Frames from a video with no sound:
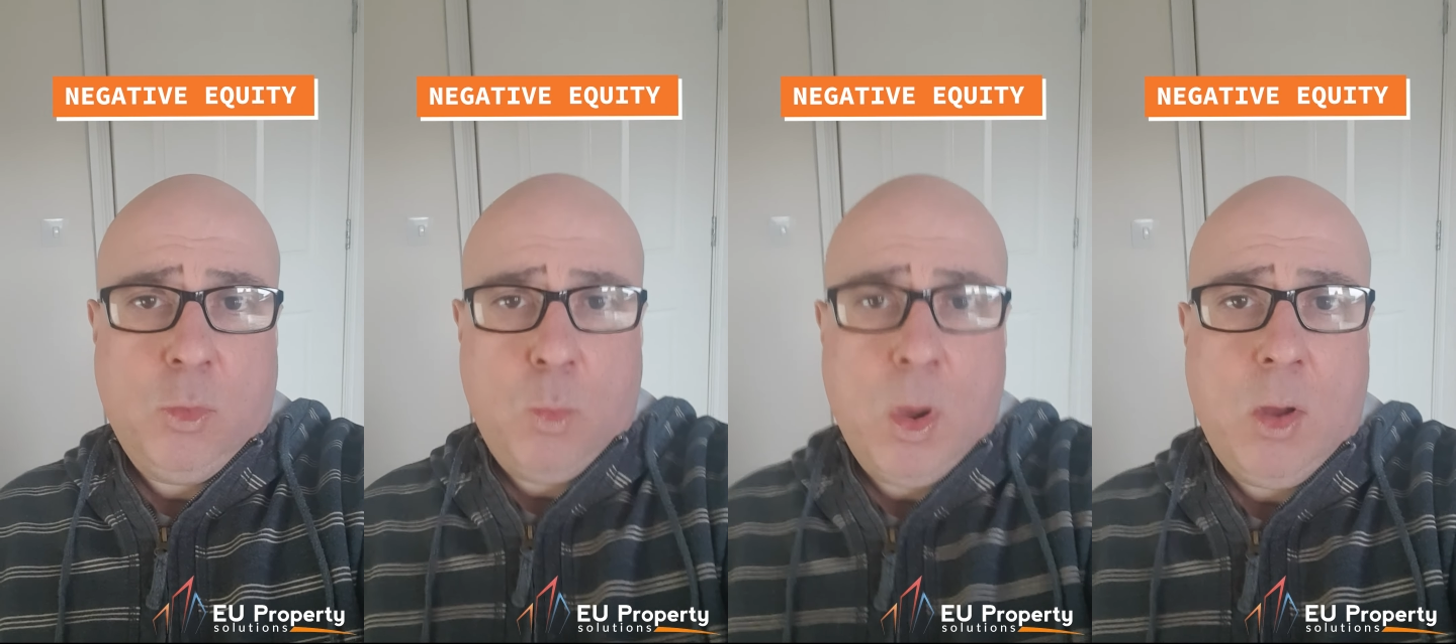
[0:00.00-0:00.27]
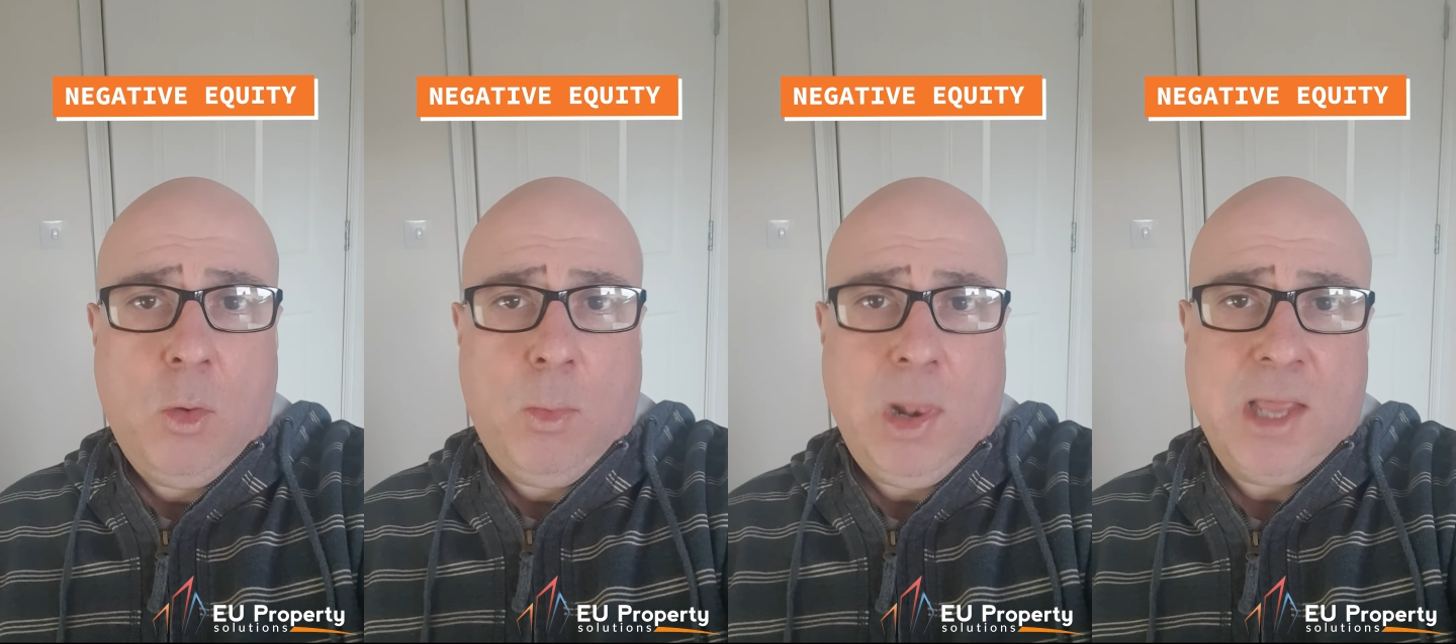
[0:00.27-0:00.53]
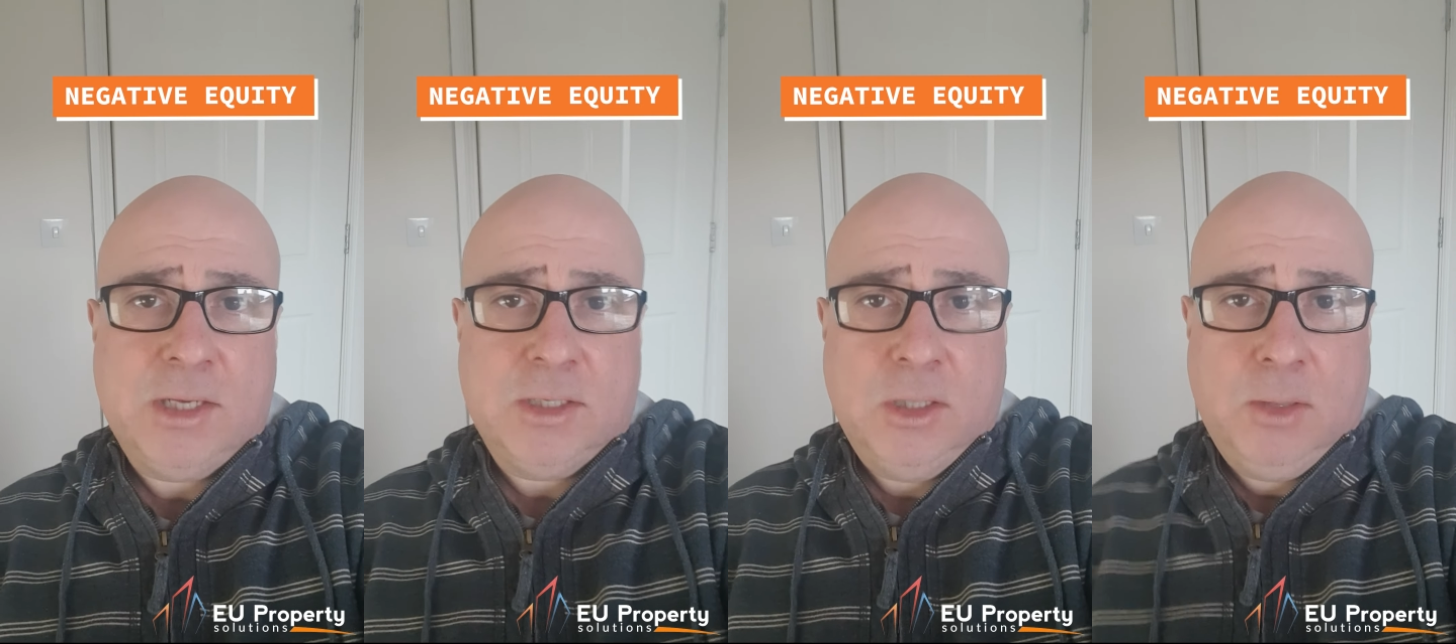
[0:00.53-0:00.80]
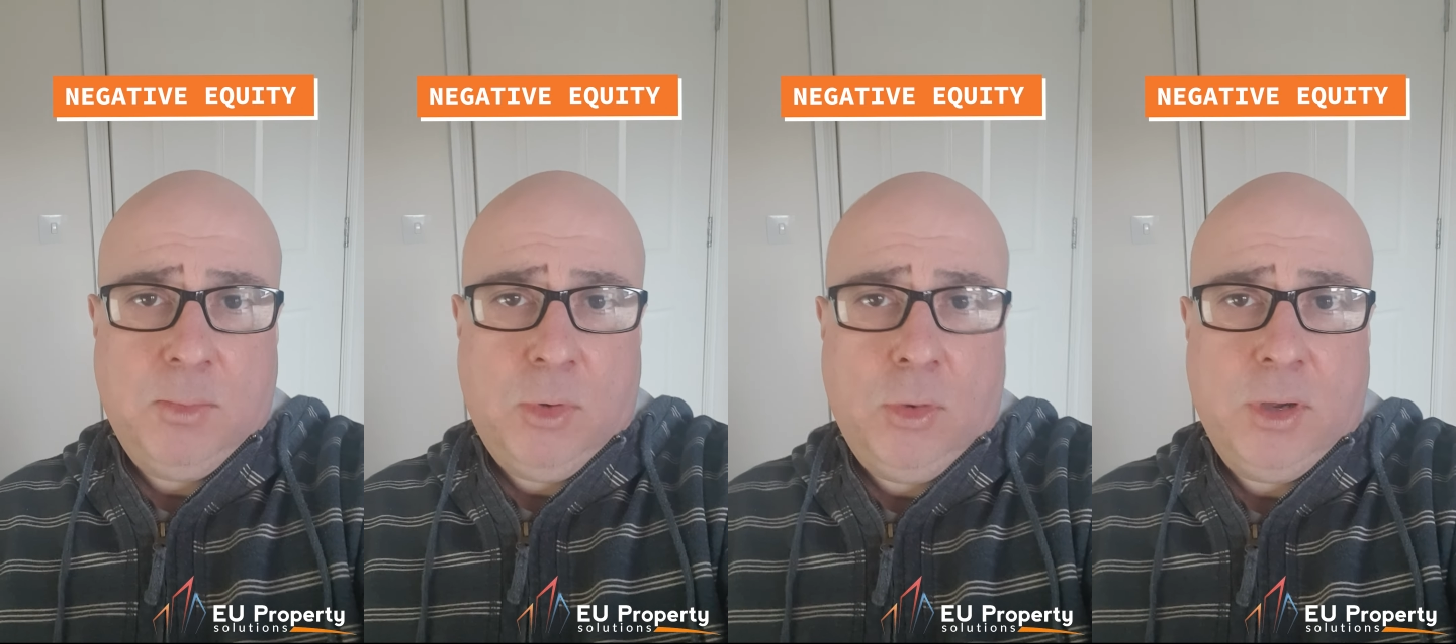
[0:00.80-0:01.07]
well less than
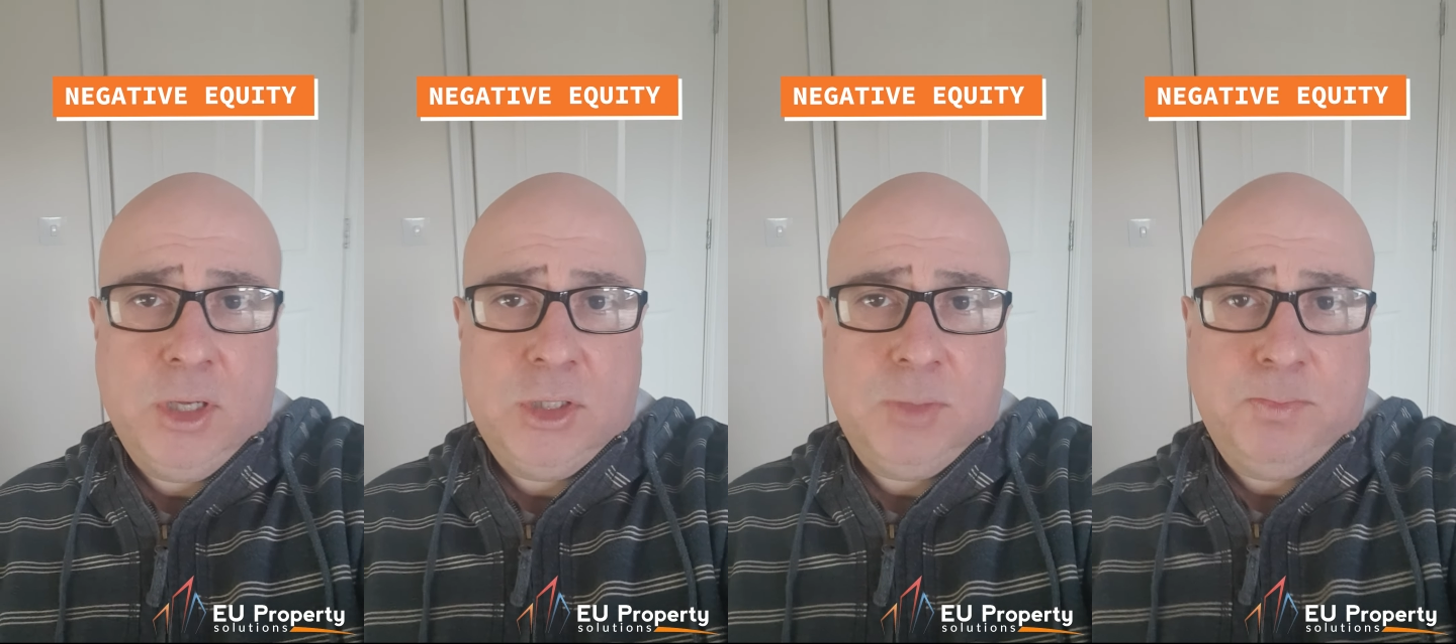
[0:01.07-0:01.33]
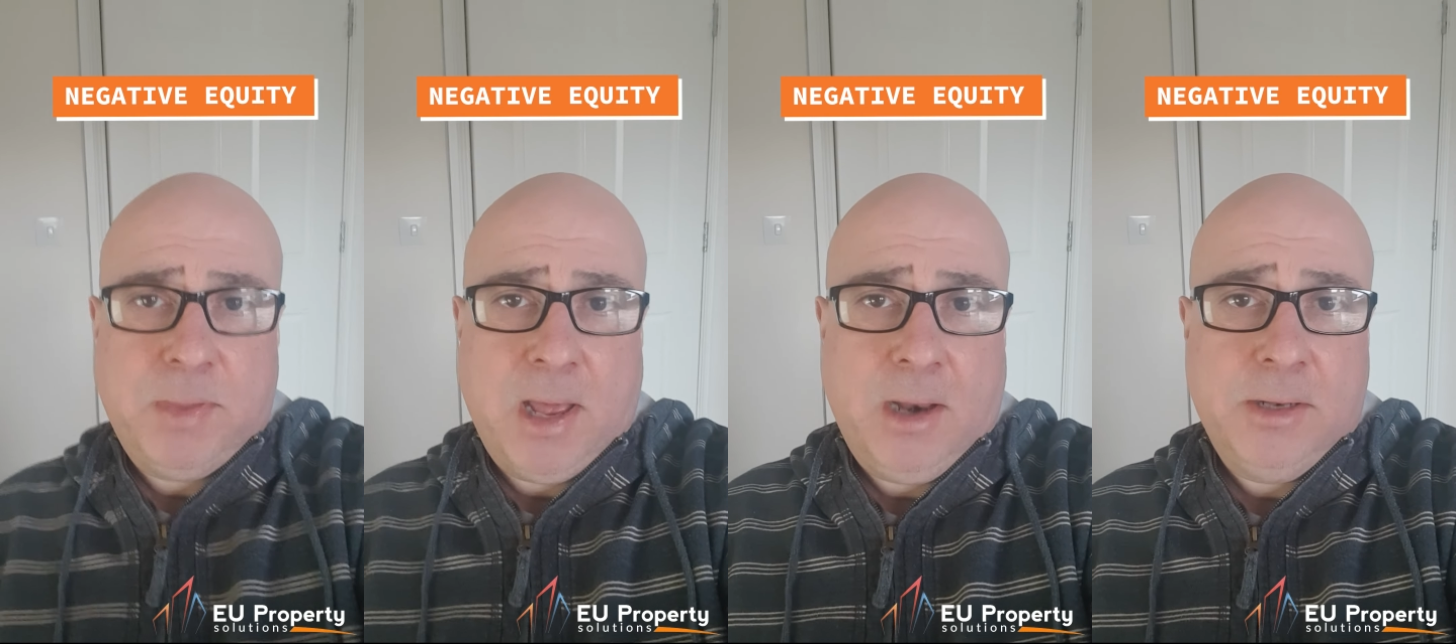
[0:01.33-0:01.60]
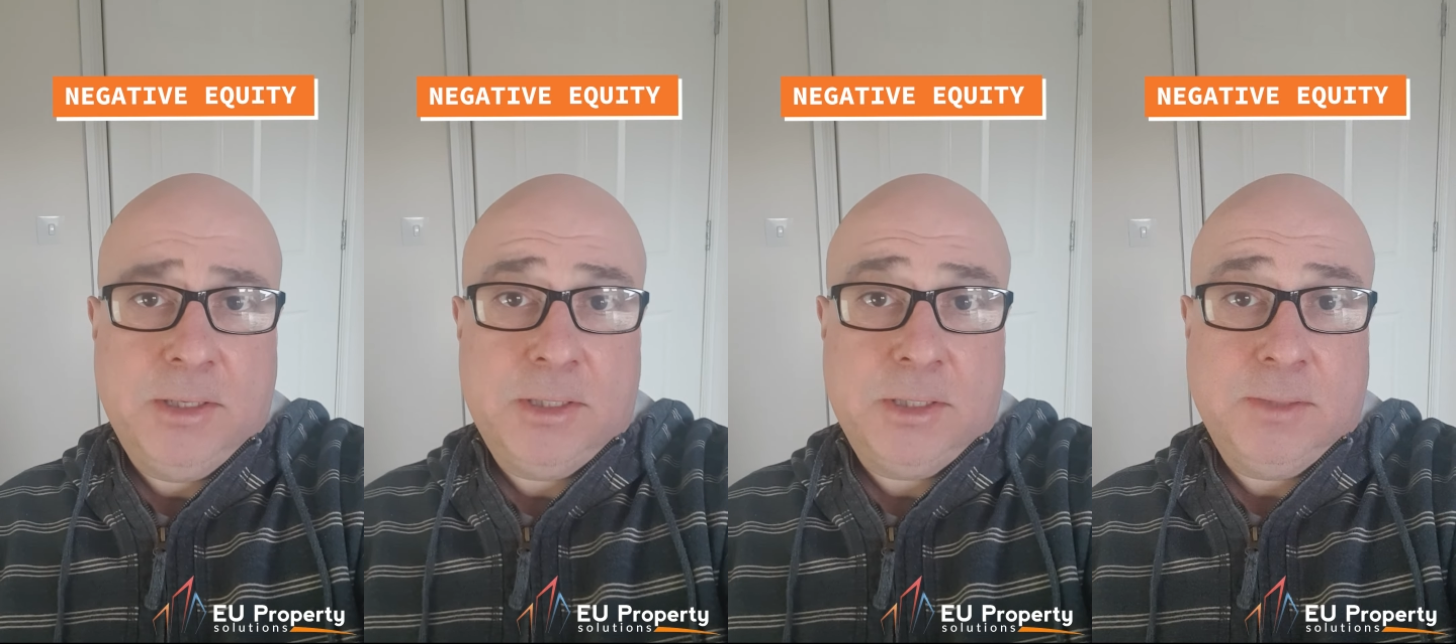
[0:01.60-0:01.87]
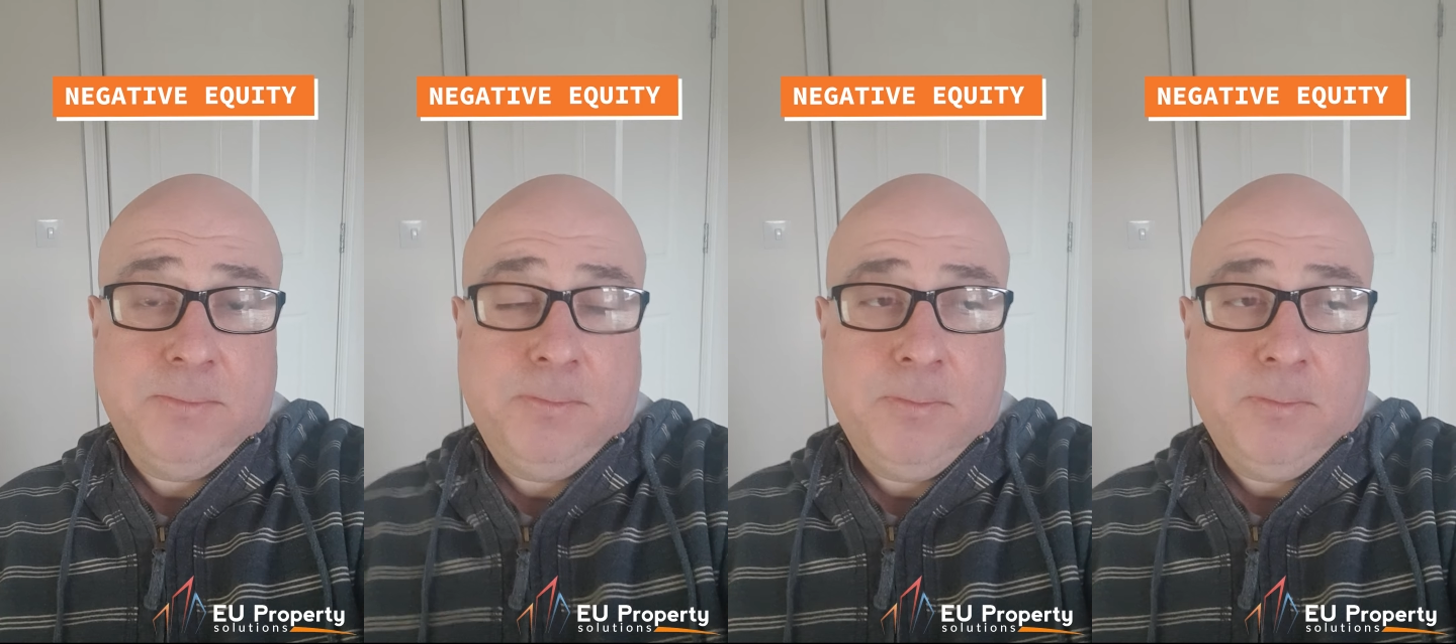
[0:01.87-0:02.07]
the mortgage balance.